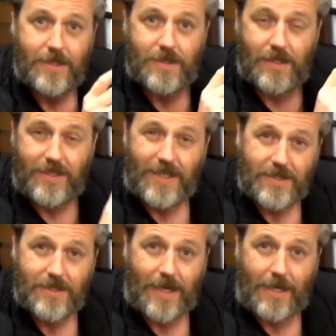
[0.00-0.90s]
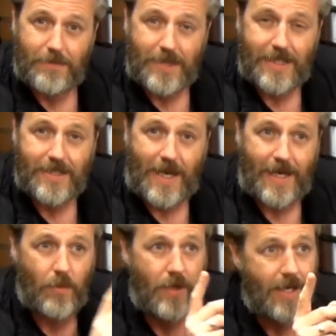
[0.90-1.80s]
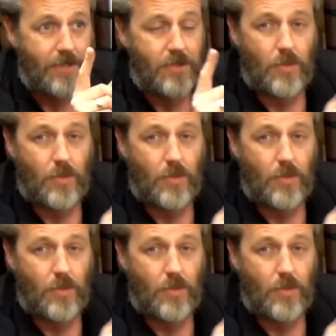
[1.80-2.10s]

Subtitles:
So yesterday, me and Nay went out to